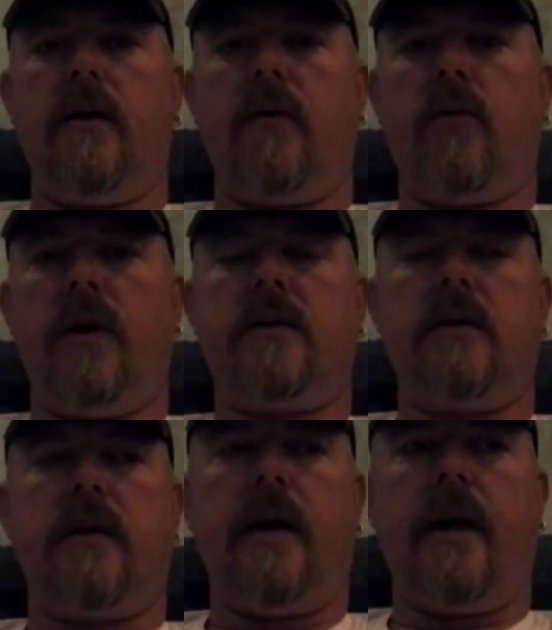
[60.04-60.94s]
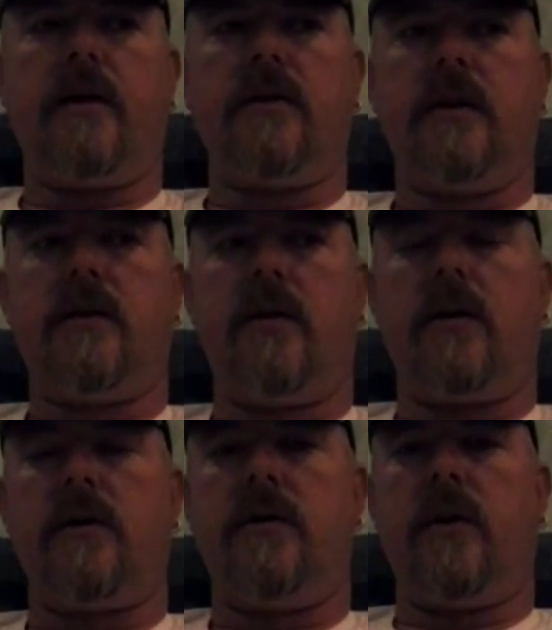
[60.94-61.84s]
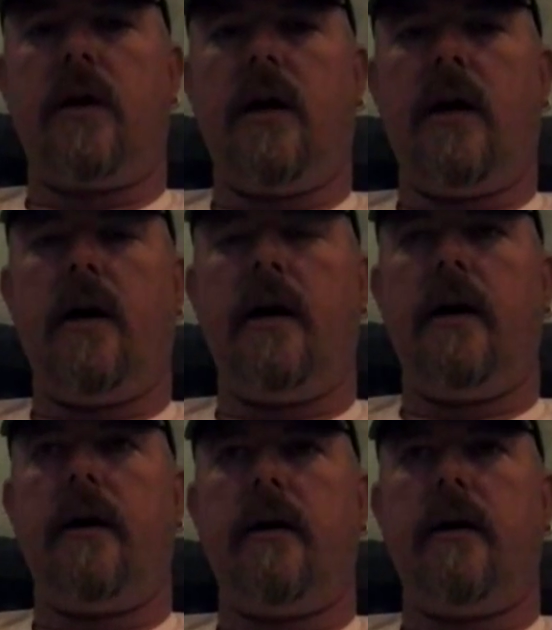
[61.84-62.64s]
Recently actually talked to a guy